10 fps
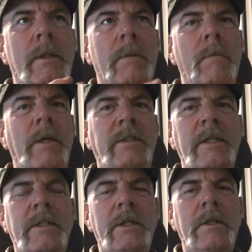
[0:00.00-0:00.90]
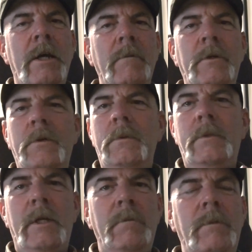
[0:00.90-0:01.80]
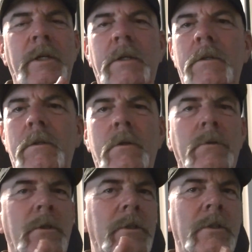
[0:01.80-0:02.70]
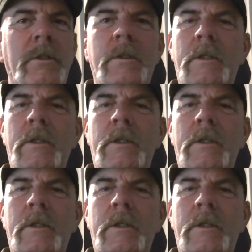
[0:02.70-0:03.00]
my CCW did me no good